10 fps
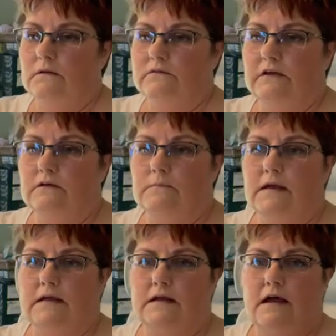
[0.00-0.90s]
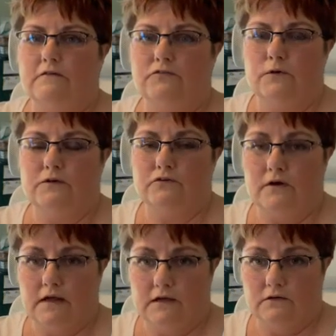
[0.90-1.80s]
say you're making a half square
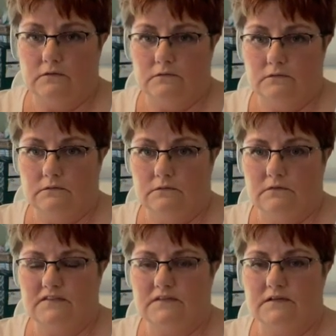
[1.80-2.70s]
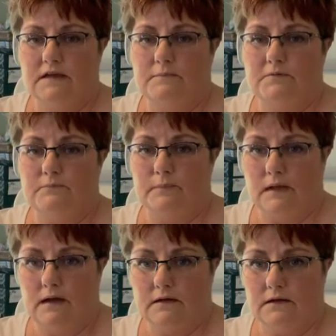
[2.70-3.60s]
triangle, that's a type of
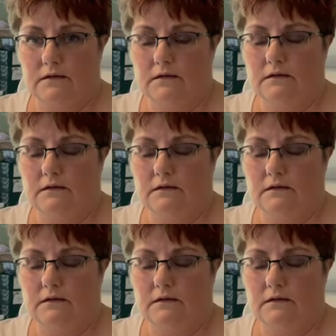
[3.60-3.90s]
block.